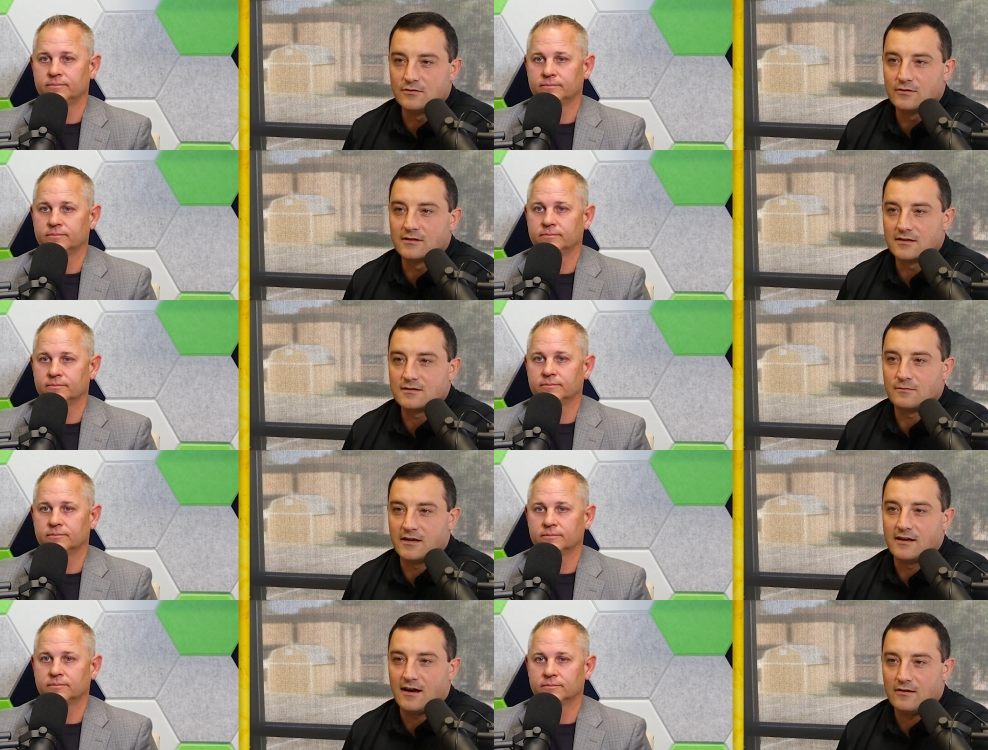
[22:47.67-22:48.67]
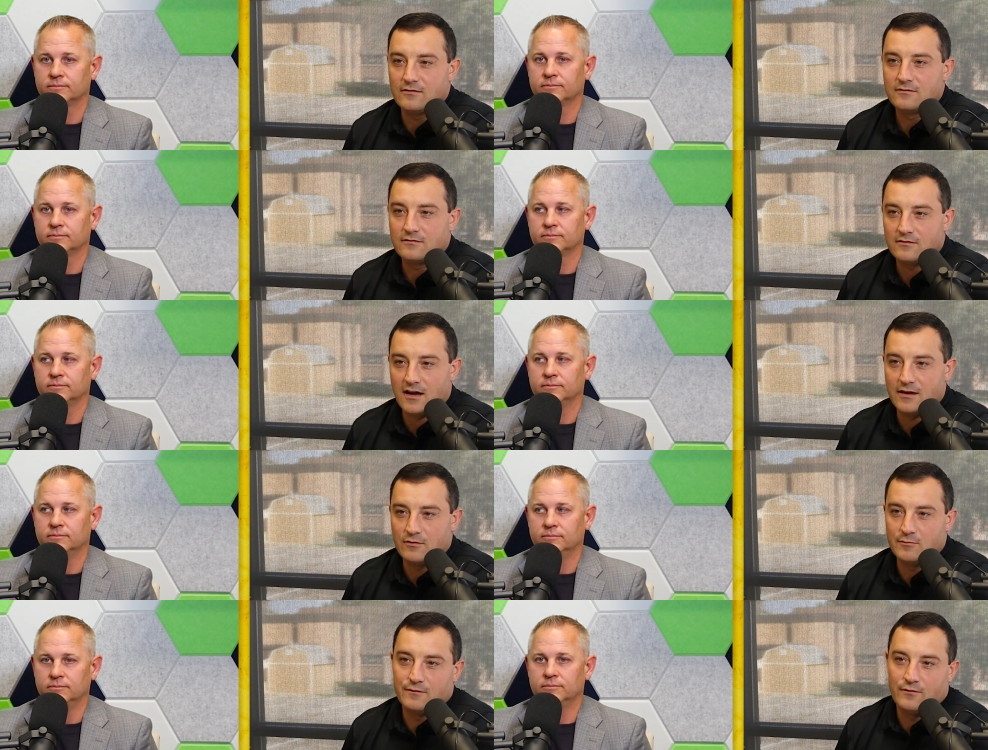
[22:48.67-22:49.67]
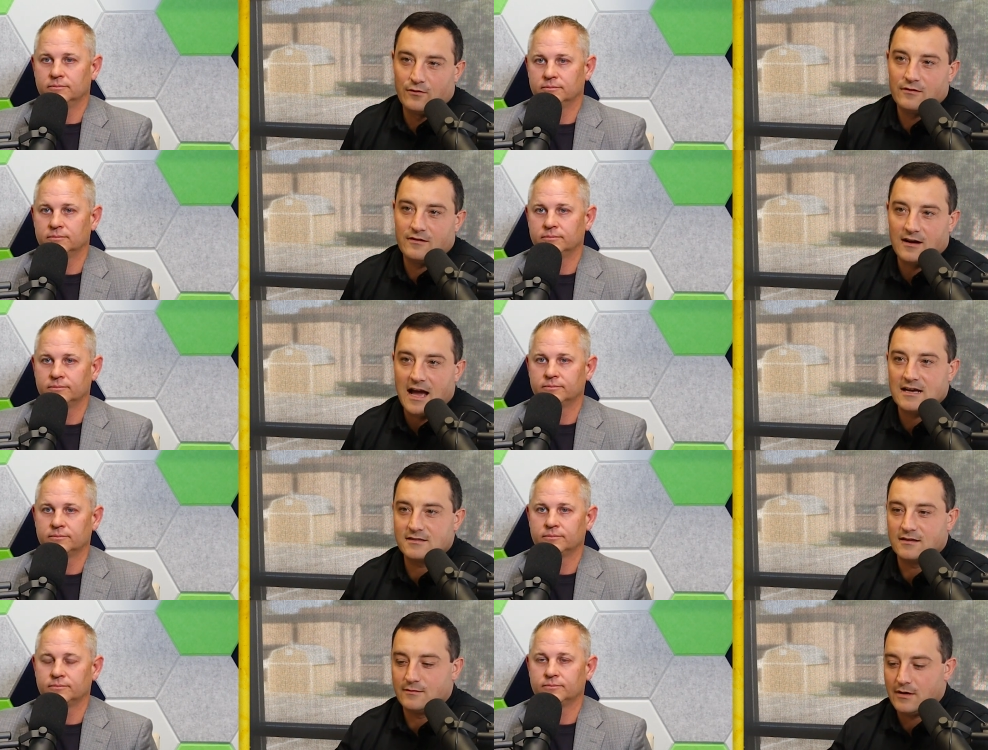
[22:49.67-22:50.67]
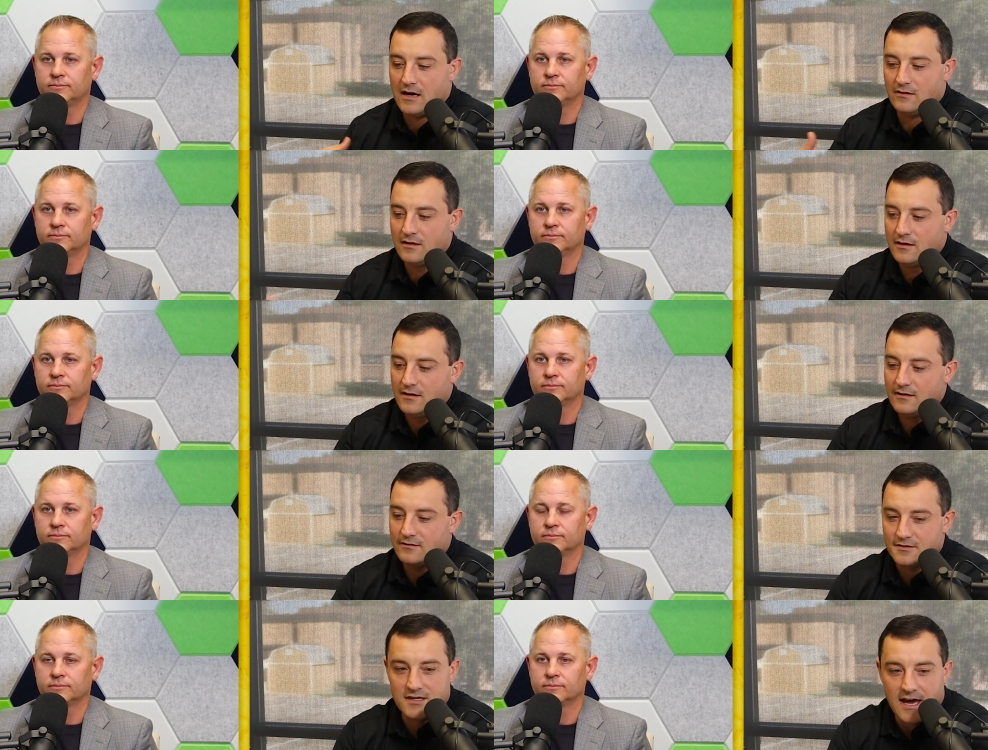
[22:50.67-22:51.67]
Speaker 1: do it this way now, right? Where before they're asking about there's